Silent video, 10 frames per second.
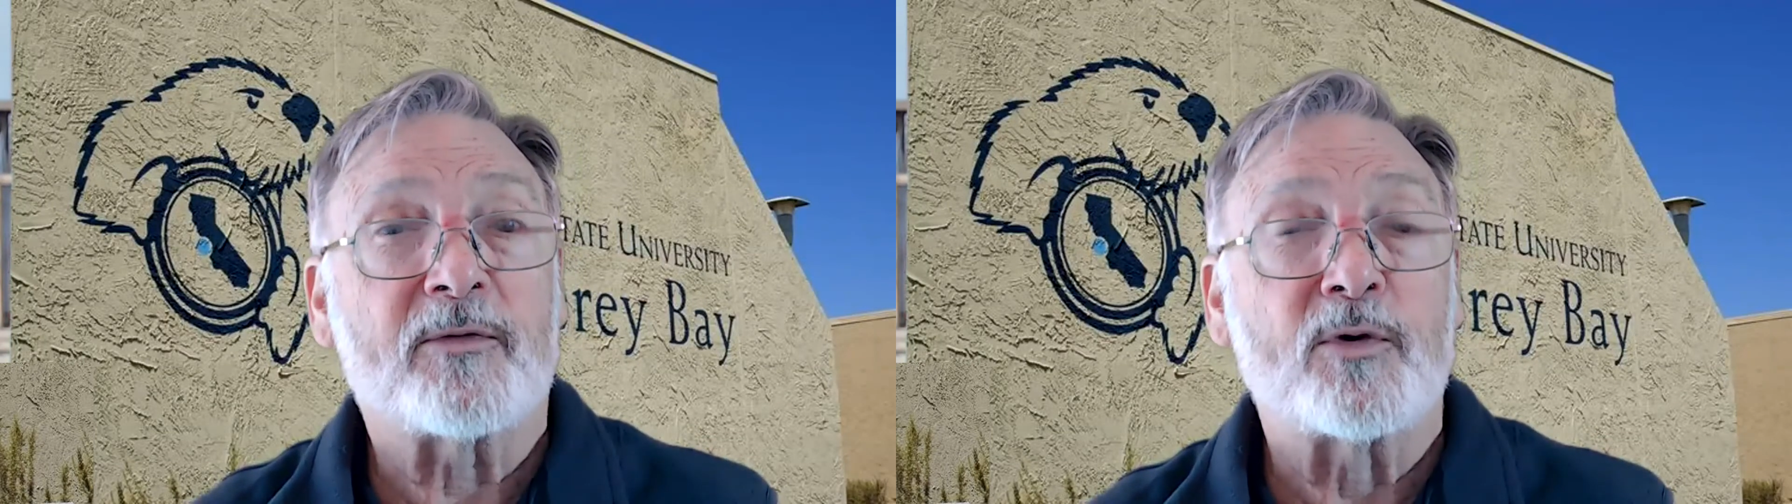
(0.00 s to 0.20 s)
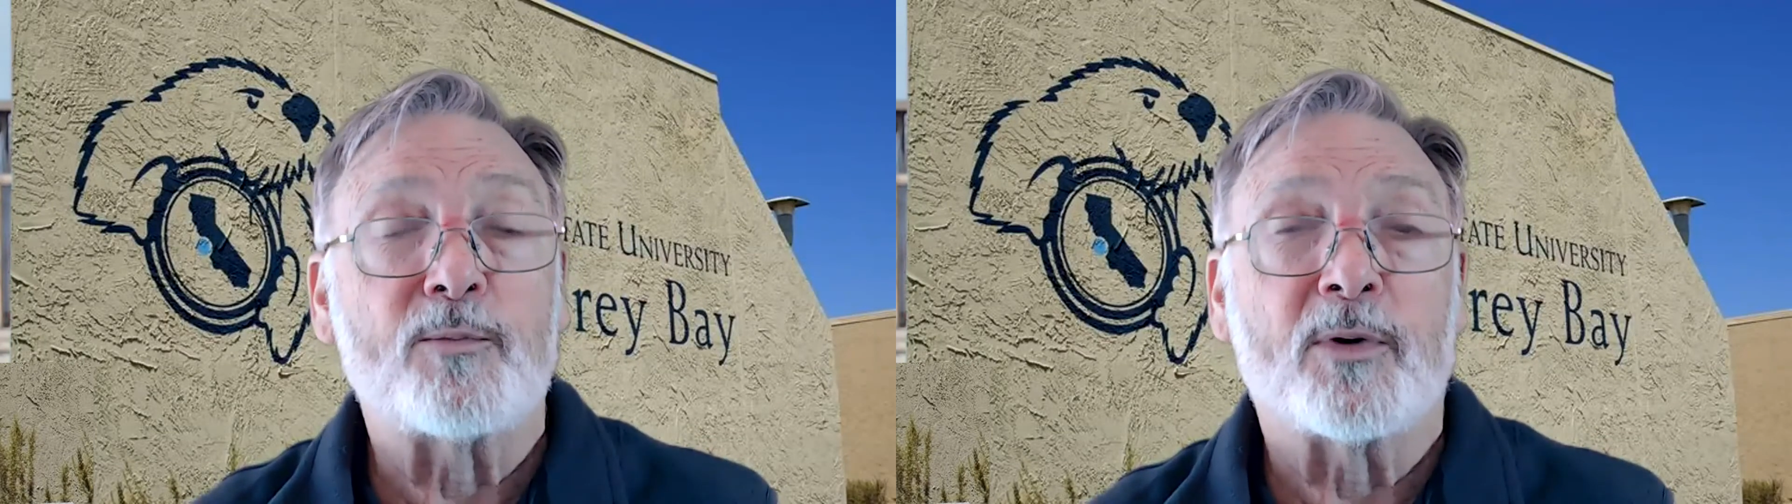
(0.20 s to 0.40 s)

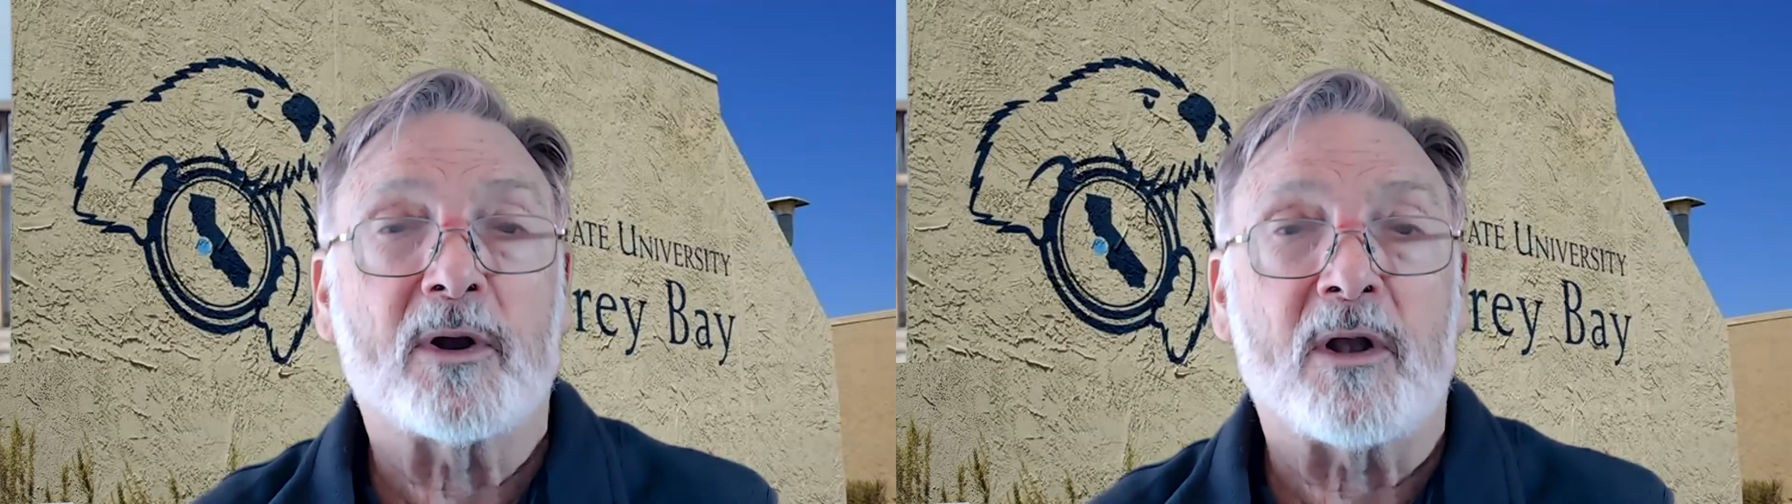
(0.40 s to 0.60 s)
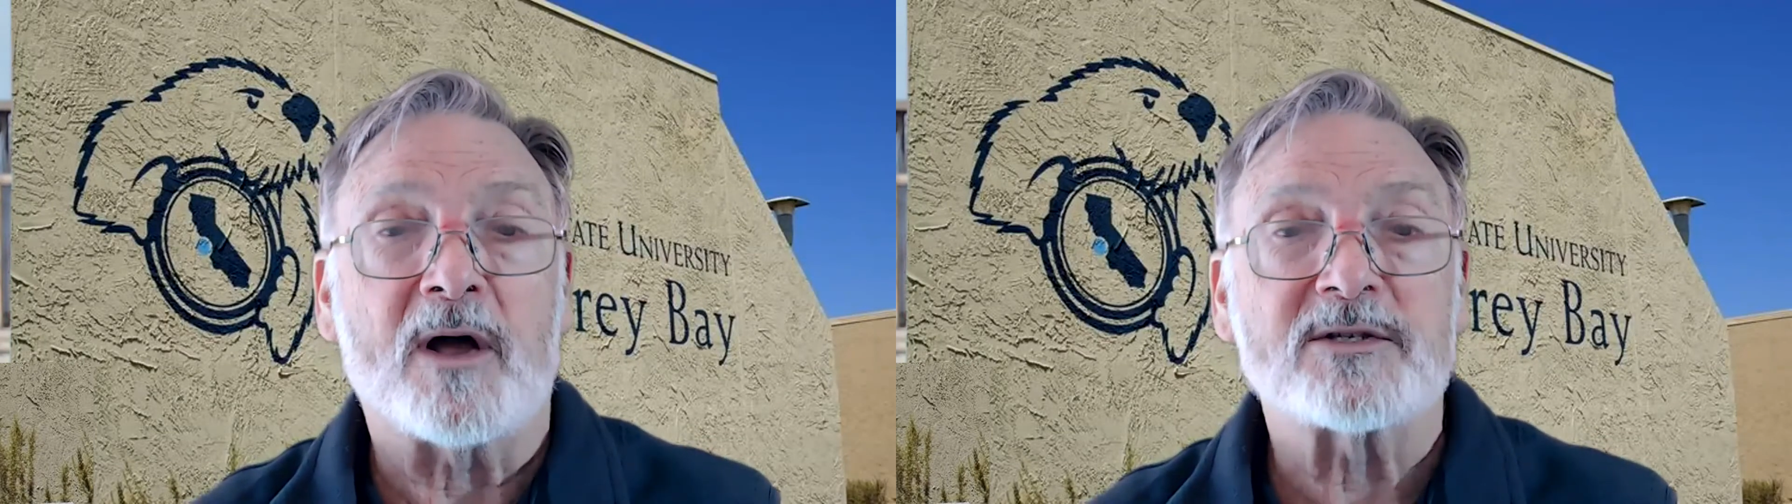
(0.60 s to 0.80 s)
throughput
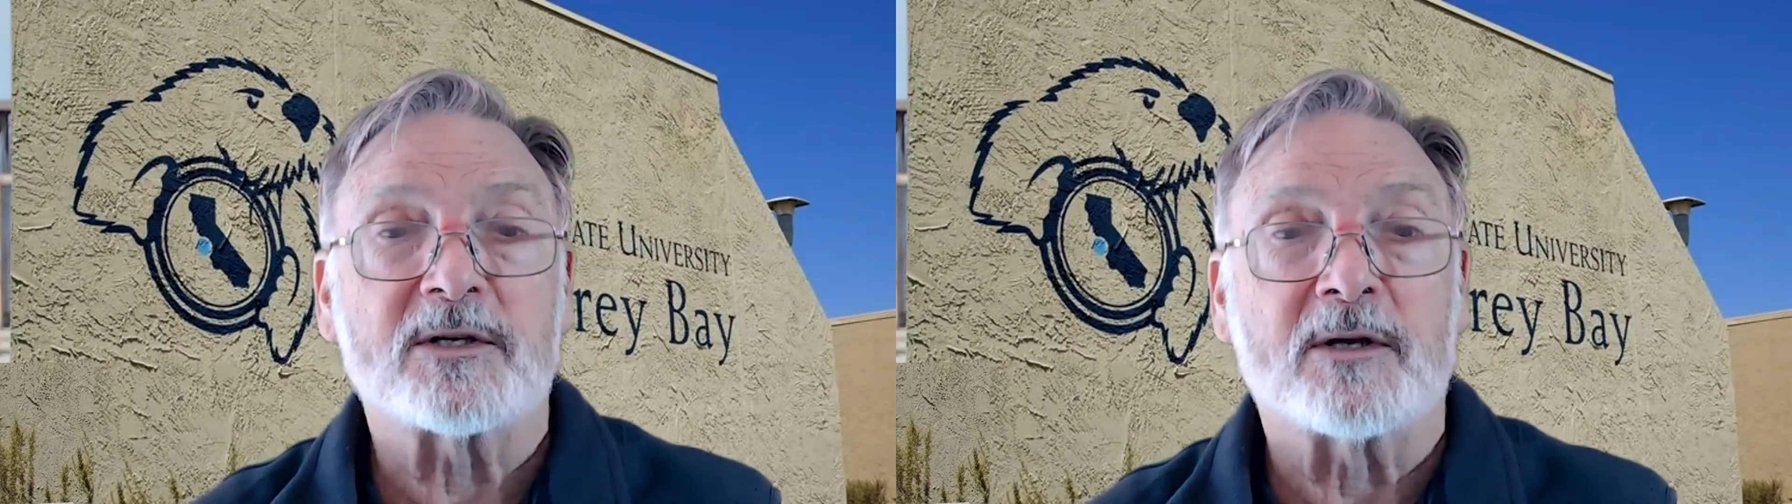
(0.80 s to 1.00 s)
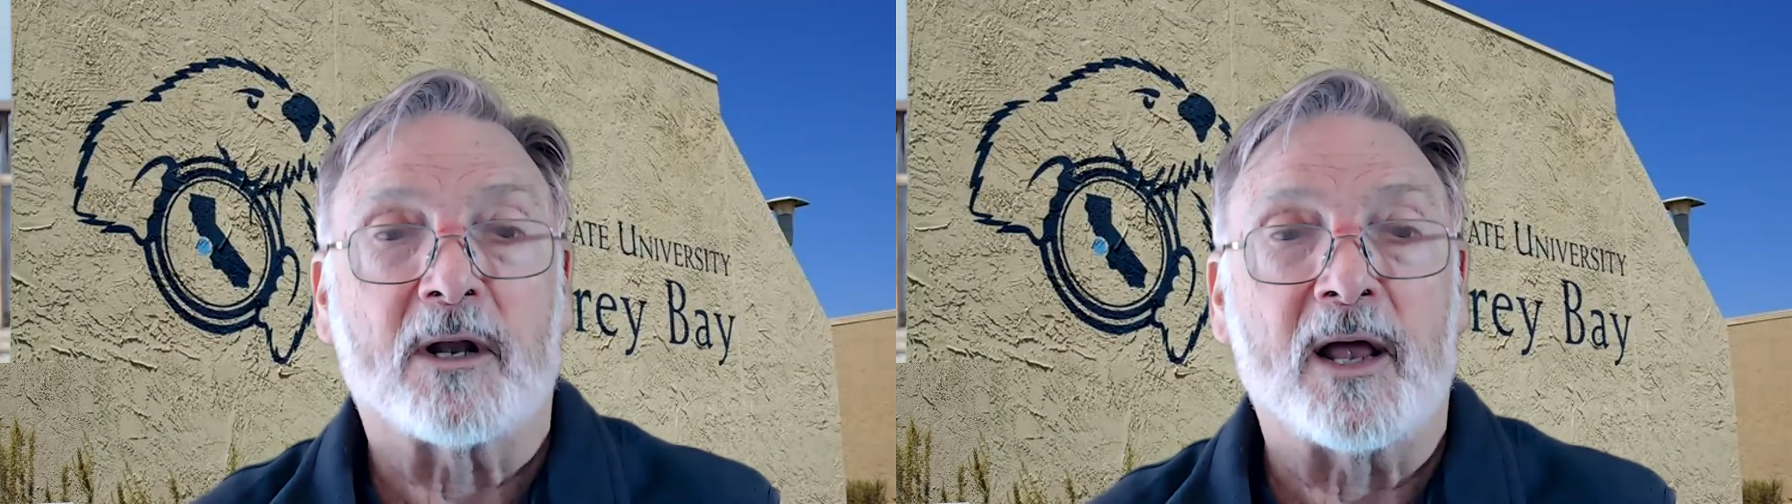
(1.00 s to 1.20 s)
loss
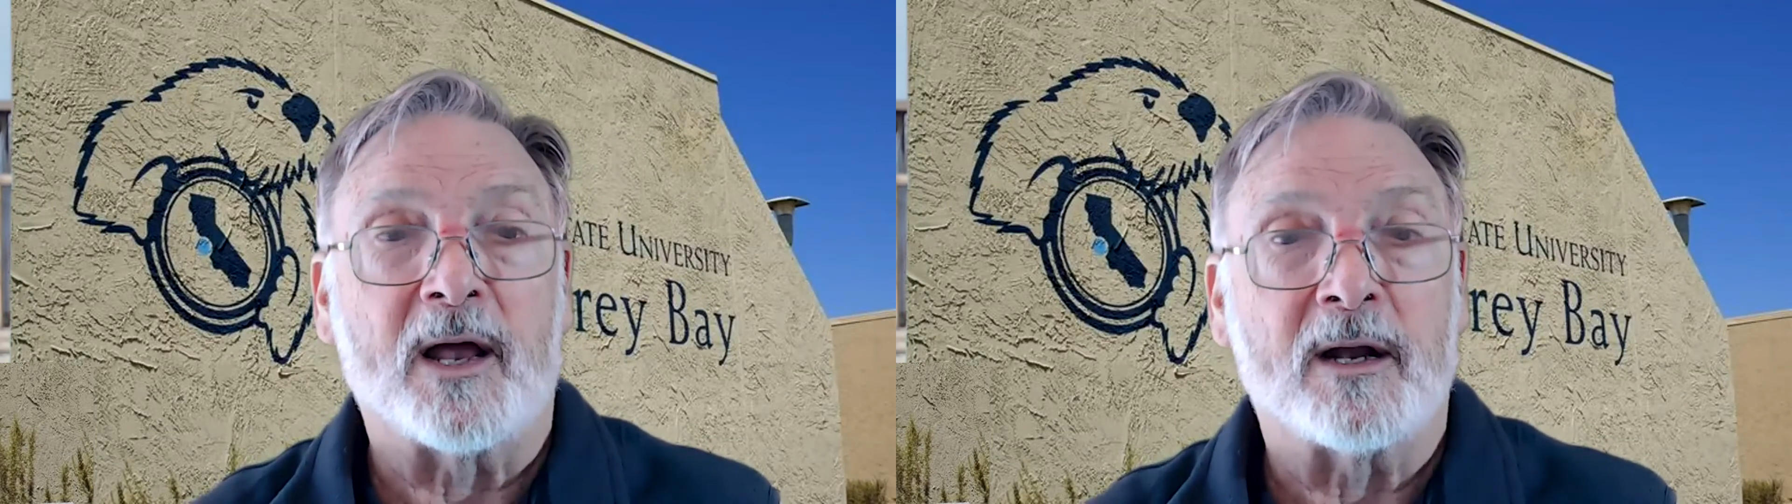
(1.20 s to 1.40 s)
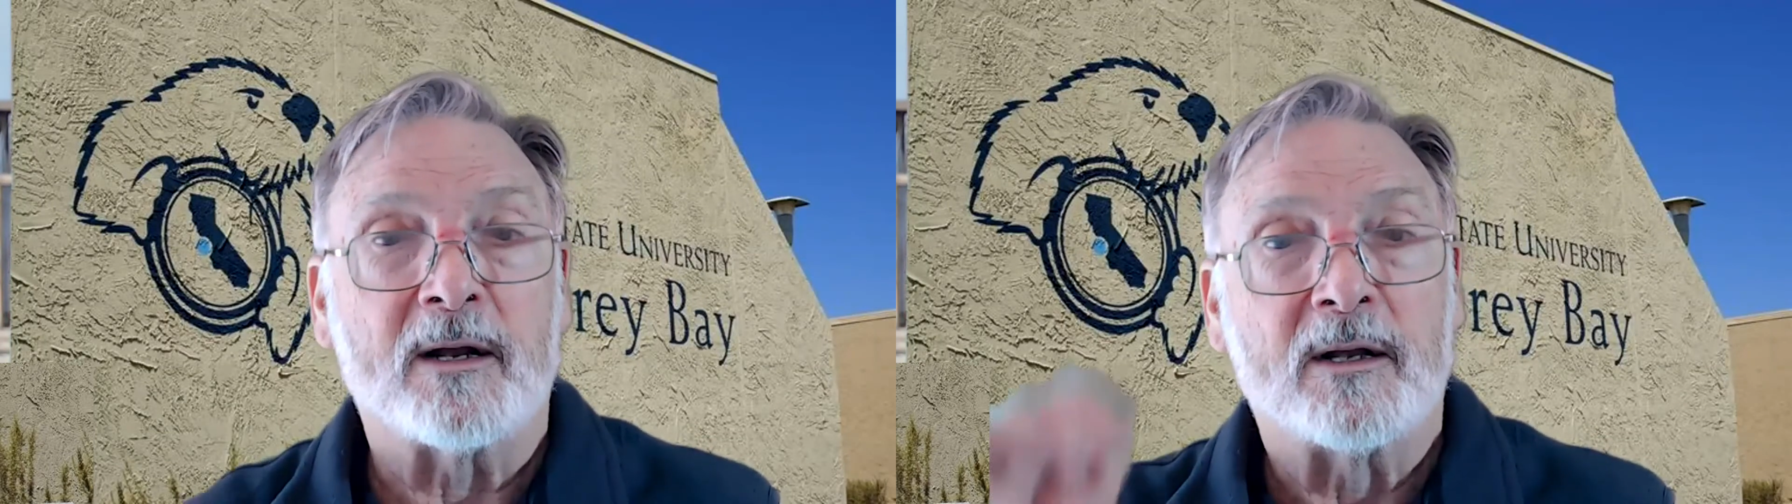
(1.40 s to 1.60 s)
and delay,